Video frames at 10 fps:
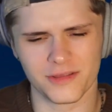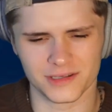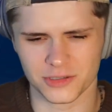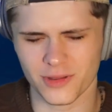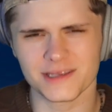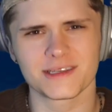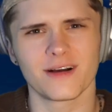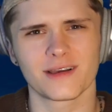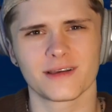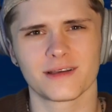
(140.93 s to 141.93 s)
do they
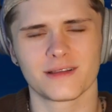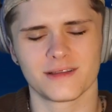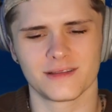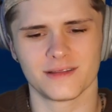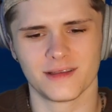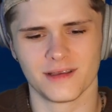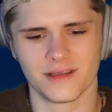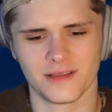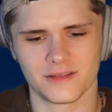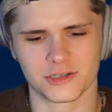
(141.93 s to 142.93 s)
suck?
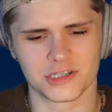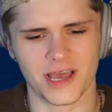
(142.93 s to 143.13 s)
They're just